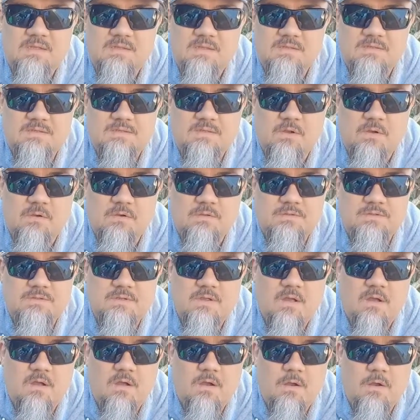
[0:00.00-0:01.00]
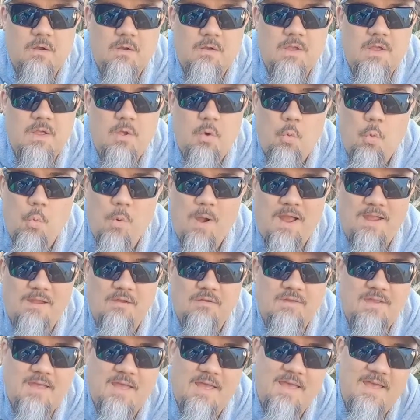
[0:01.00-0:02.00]
The skirts are
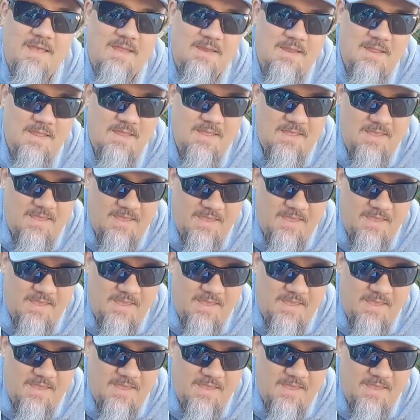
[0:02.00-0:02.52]
wire tied